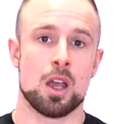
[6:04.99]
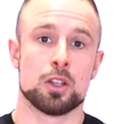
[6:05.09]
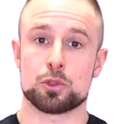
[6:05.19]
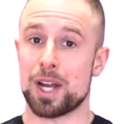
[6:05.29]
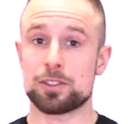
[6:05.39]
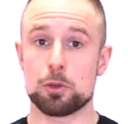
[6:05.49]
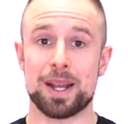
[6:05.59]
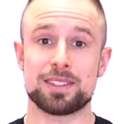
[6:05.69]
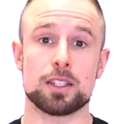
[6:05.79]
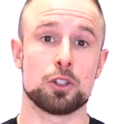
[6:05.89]
So that's your
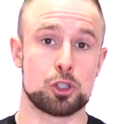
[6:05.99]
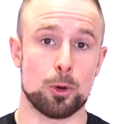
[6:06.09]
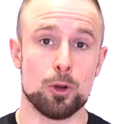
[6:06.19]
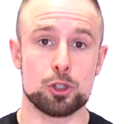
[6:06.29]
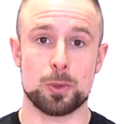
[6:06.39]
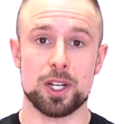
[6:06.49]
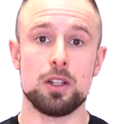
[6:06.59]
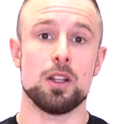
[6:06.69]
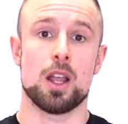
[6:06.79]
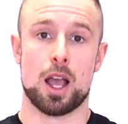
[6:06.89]
basic control
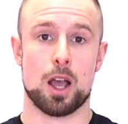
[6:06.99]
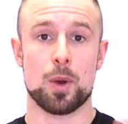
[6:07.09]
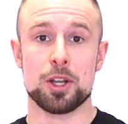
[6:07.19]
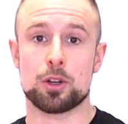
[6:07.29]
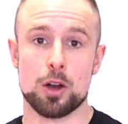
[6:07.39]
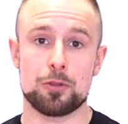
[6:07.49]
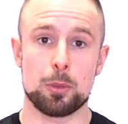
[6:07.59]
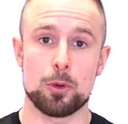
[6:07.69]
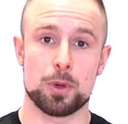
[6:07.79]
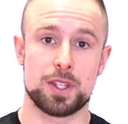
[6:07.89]
drill. When you're
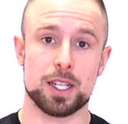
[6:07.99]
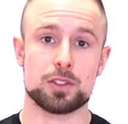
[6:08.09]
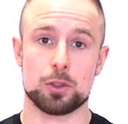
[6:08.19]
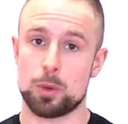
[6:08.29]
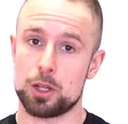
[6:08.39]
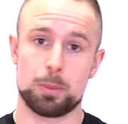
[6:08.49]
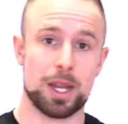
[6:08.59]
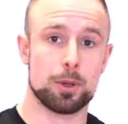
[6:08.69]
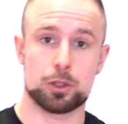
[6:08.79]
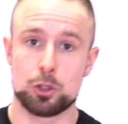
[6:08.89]
comfortable with this, you want to be
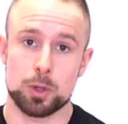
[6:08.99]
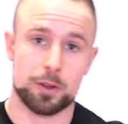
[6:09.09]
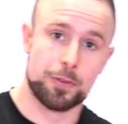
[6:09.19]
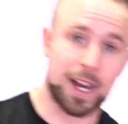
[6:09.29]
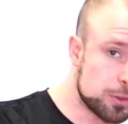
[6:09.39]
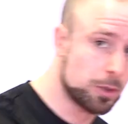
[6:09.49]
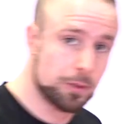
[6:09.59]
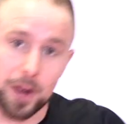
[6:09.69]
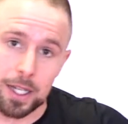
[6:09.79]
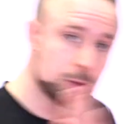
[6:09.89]
able to do it faster and
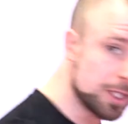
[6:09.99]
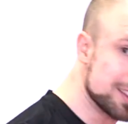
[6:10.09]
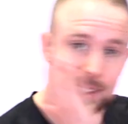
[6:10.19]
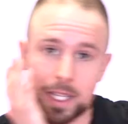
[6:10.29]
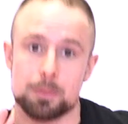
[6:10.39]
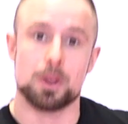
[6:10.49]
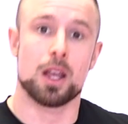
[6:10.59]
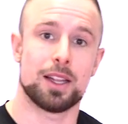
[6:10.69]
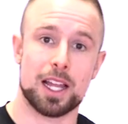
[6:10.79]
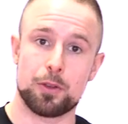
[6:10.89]
faster and same
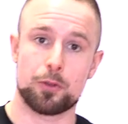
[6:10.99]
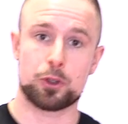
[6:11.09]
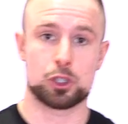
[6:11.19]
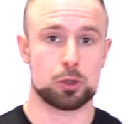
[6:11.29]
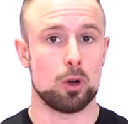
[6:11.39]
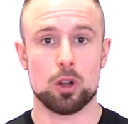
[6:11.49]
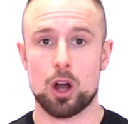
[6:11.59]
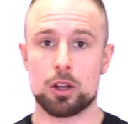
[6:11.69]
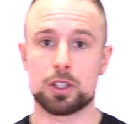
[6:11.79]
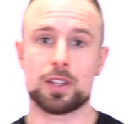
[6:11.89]
level of control
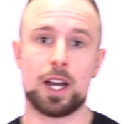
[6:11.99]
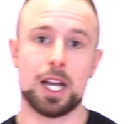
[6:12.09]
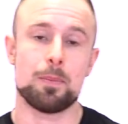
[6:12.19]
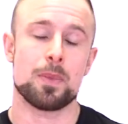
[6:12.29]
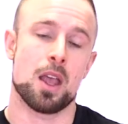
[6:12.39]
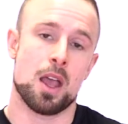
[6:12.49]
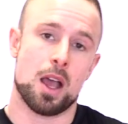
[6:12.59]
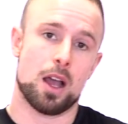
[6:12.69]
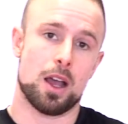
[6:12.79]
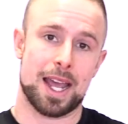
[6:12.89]
all the time.
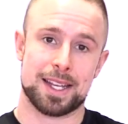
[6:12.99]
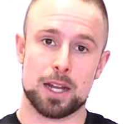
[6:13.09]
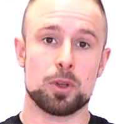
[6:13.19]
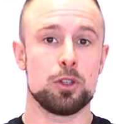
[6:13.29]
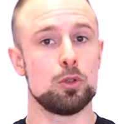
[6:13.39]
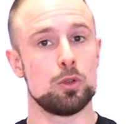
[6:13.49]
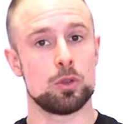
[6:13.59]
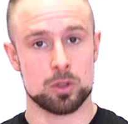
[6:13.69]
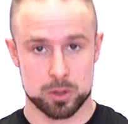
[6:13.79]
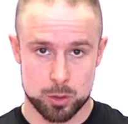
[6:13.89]
And then when
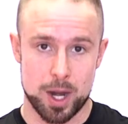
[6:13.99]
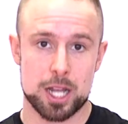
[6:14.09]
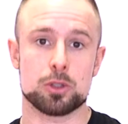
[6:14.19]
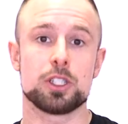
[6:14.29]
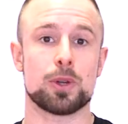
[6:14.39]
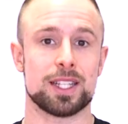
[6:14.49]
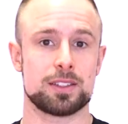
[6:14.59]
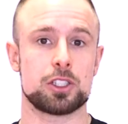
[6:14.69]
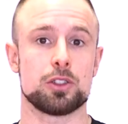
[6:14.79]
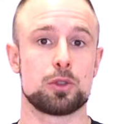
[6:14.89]
you gradually
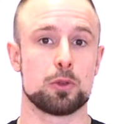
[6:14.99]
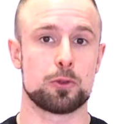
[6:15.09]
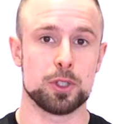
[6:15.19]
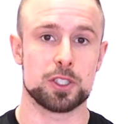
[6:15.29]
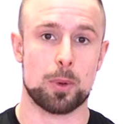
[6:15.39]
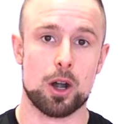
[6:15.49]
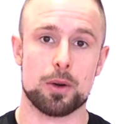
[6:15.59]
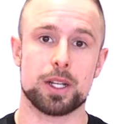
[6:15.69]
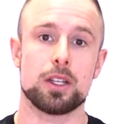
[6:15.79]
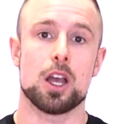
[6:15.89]
transition to free
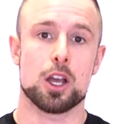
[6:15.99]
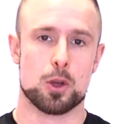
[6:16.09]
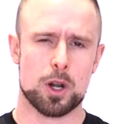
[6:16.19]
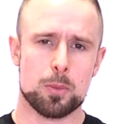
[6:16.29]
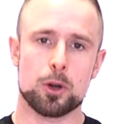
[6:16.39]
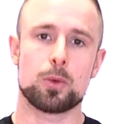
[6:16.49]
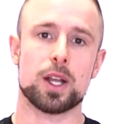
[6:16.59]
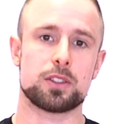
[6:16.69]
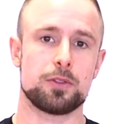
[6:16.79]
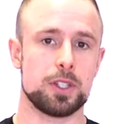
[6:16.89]
sparring, you want to
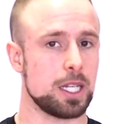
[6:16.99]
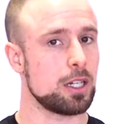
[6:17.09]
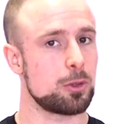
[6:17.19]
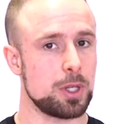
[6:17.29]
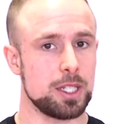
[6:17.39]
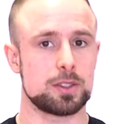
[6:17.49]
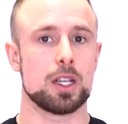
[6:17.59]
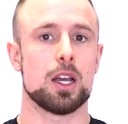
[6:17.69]
progressively increase